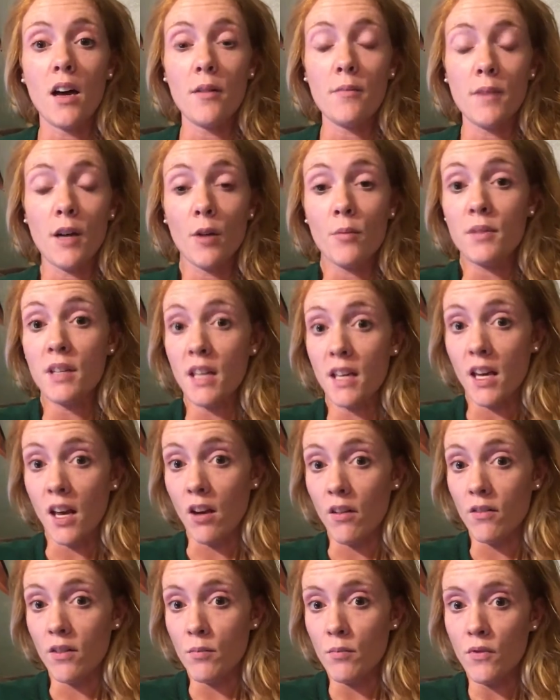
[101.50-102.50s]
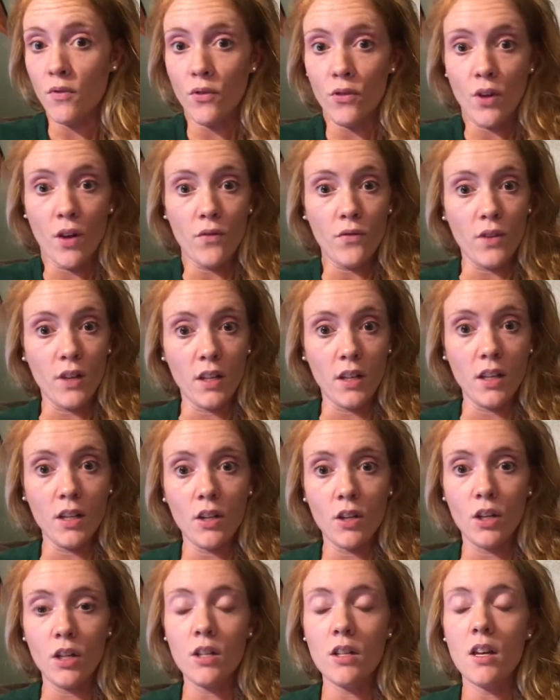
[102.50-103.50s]
help take care of them if they're not feeling
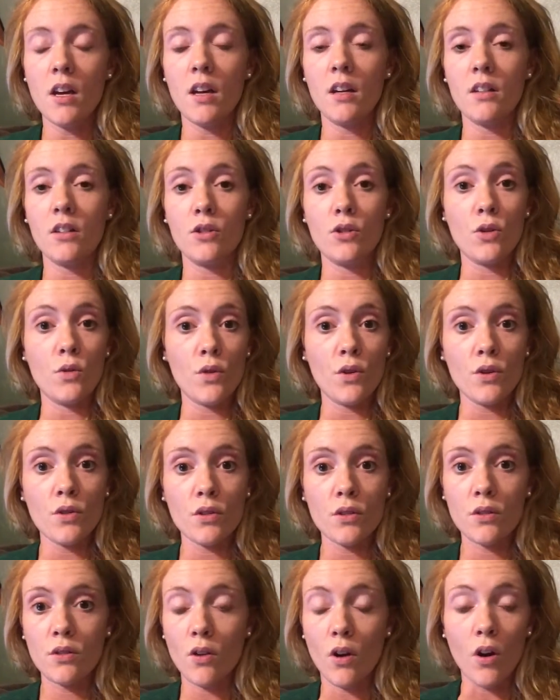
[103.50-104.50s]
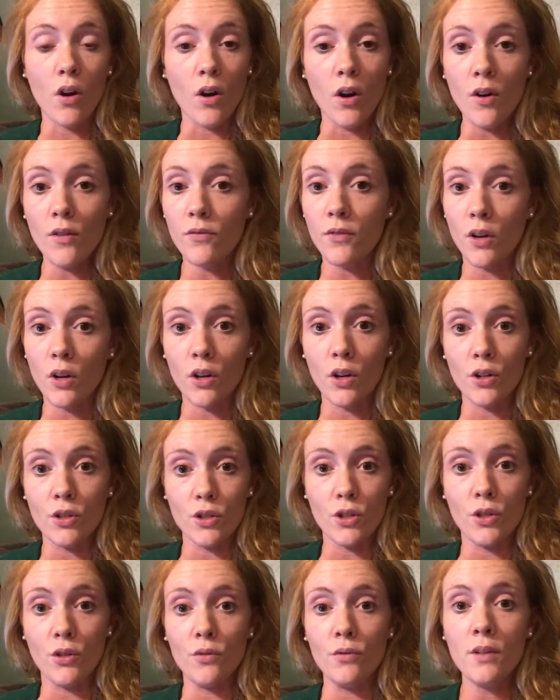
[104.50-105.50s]
good. The chores all fall on
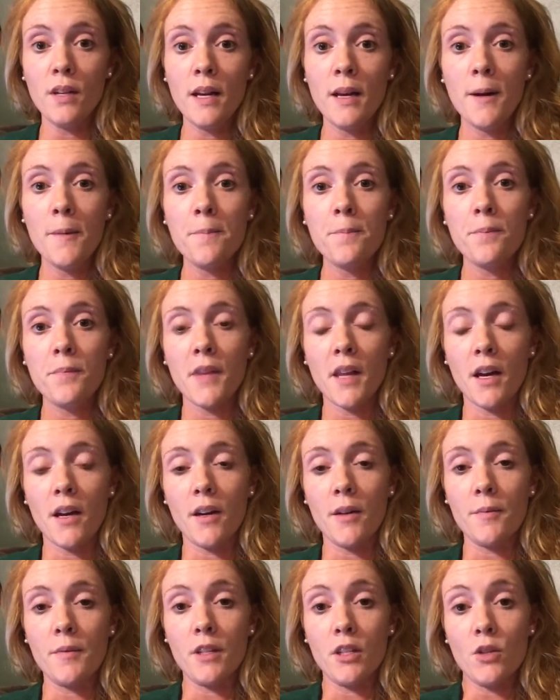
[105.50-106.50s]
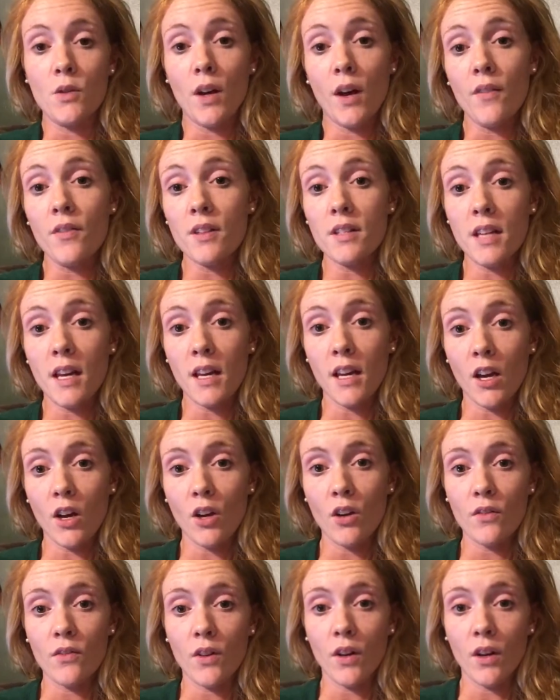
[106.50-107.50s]
you, and you have to take
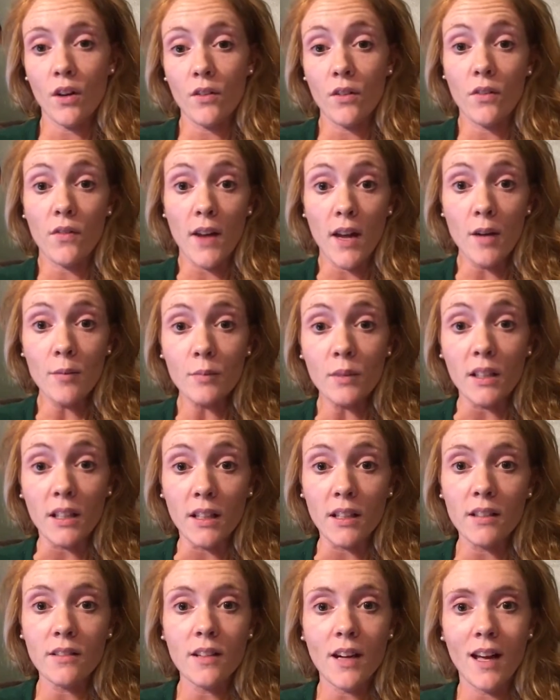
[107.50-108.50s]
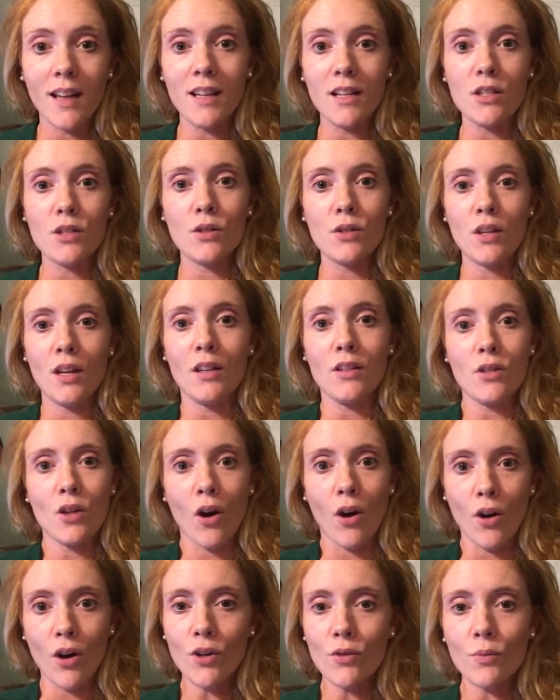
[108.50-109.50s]
care of a family. And it's
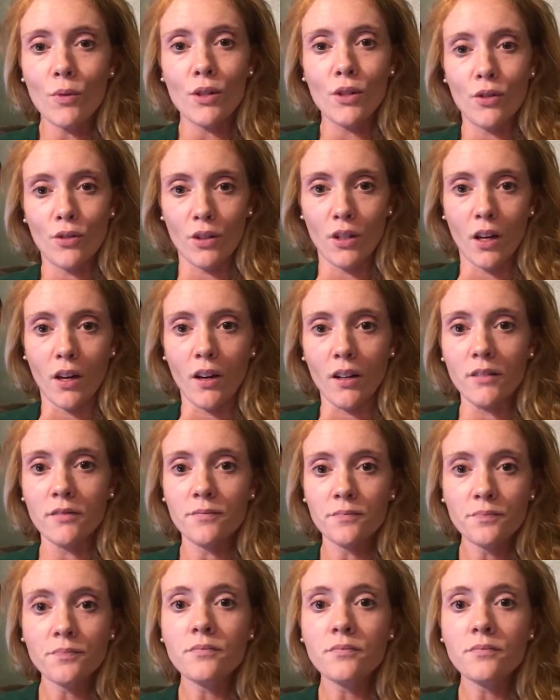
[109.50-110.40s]
hard when you're young,